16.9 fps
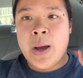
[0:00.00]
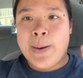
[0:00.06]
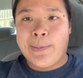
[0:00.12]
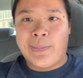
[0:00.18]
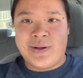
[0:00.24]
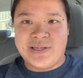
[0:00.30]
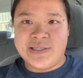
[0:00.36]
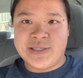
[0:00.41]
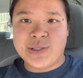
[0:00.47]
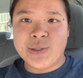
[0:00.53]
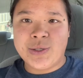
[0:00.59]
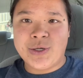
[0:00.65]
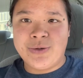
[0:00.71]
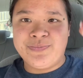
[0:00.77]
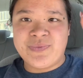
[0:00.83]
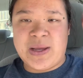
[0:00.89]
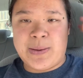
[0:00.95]
Playa
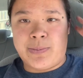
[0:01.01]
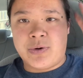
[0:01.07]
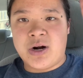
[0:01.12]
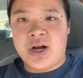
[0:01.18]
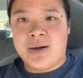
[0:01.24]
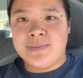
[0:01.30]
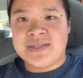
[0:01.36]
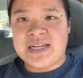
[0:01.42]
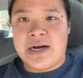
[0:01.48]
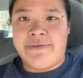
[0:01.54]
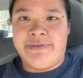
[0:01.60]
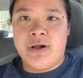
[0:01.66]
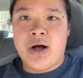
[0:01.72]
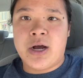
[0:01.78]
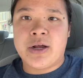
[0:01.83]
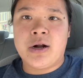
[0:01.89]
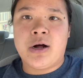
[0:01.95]
Azul and Braum's. I'll
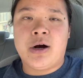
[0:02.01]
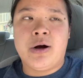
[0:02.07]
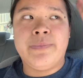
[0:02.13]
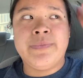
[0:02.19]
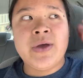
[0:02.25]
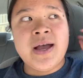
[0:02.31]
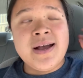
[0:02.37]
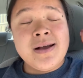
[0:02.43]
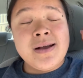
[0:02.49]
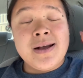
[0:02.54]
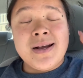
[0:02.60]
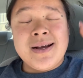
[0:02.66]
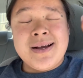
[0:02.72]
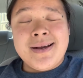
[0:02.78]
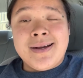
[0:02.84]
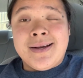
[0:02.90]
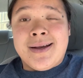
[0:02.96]
vlog it all.
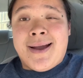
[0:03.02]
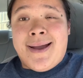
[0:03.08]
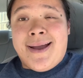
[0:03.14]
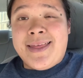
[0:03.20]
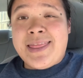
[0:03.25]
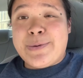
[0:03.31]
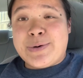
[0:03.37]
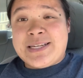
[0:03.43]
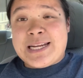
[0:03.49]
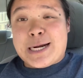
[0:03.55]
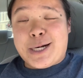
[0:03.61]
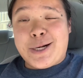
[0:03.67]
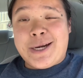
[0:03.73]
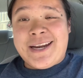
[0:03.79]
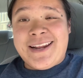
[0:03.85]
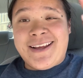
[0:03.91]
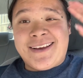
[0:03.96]
And then we're
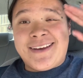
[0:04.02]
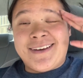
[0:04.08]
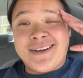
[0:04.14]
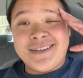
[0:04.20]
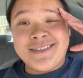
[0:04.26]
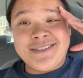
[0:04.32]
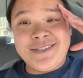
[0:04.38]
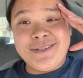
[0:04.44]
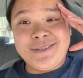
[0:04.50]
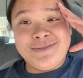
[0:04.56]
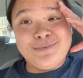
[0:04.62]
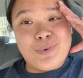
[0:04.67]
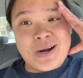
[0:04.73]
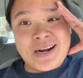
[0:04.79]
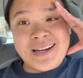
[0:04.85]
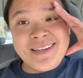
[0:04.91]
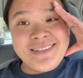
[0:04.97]
decorating. Dude,
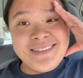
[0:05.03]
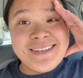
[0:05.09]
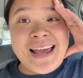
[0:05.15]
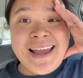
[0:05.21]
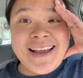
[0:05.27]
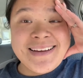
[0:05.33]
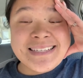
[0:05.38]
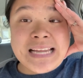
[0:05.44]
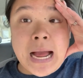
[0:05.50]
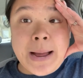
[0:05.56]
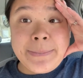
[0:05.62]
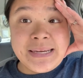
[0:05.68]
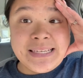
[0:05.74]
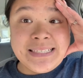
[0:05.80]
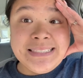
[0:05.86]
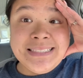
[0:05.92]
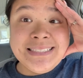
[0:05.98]
wedding day is coming.